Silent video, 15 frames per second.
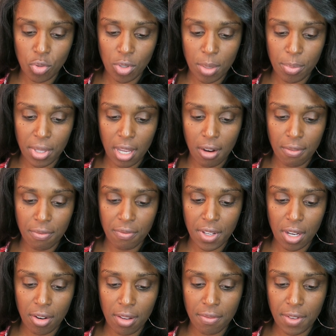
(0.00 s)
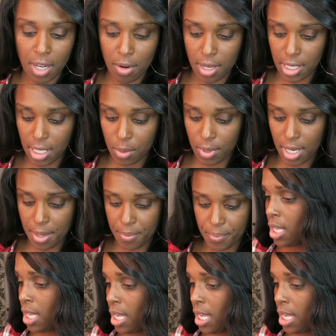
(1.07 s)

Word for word: drip. They are very, very liquidy.